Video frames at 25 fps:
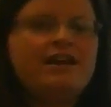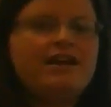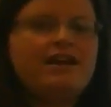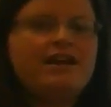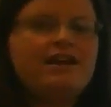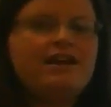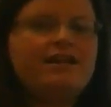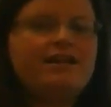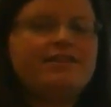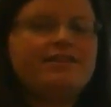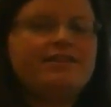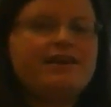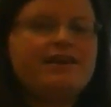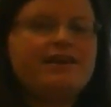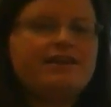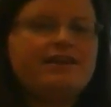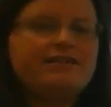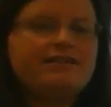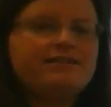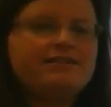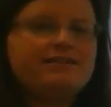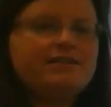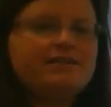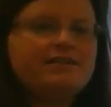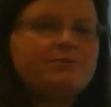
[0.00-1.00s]
and
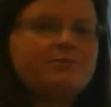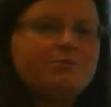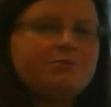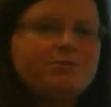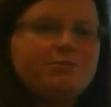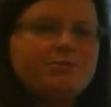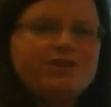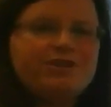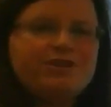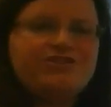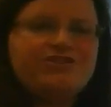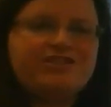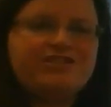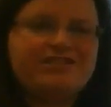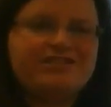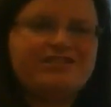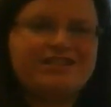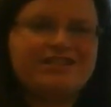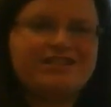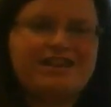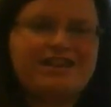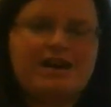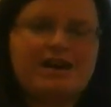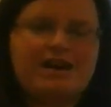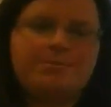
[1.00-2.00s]
then it bridges
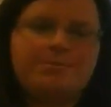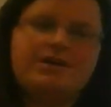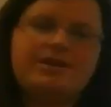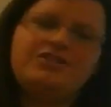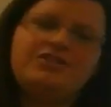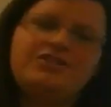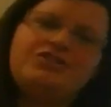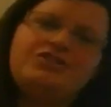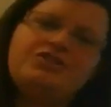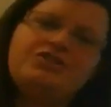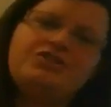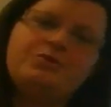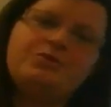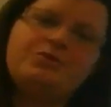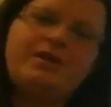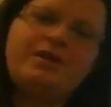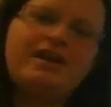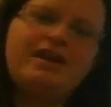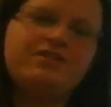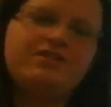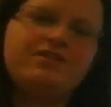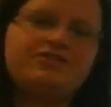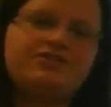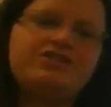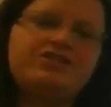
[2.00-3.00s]
the gap into
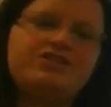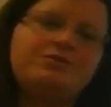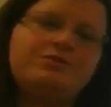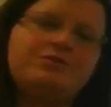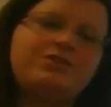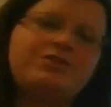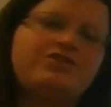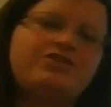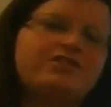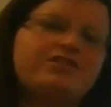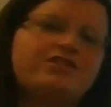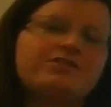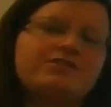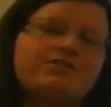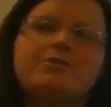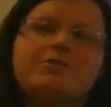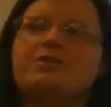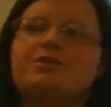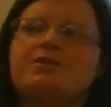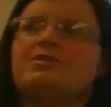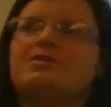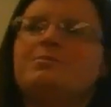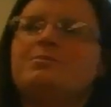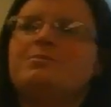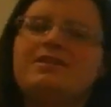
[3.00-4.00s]
energy, which is
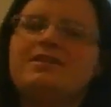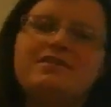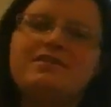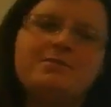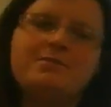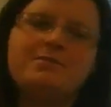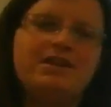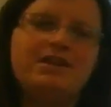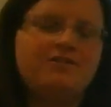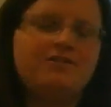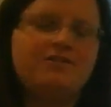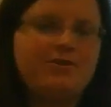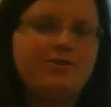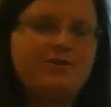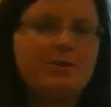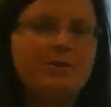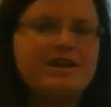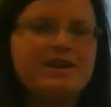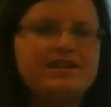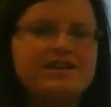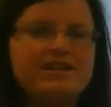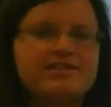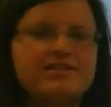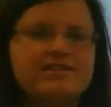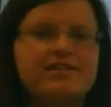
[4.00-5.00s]
going to be the main
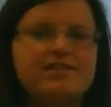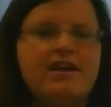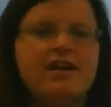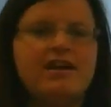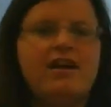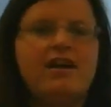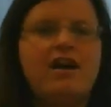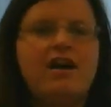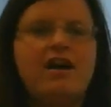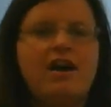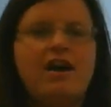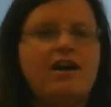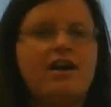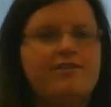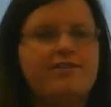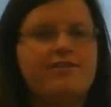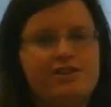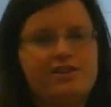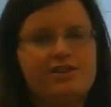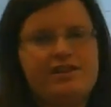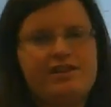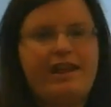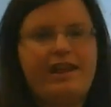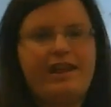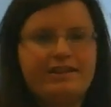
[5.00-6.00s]
focus of
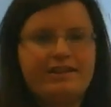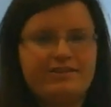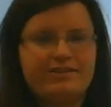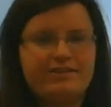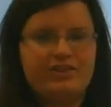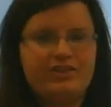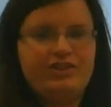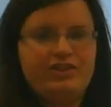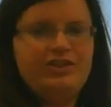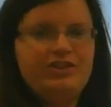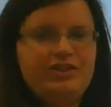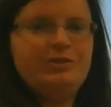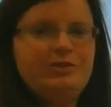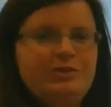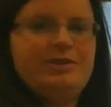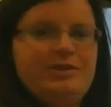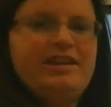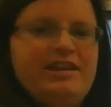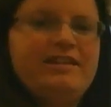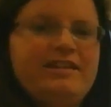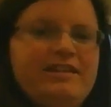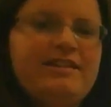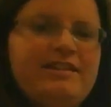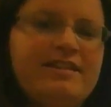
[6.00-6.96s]
our next unit.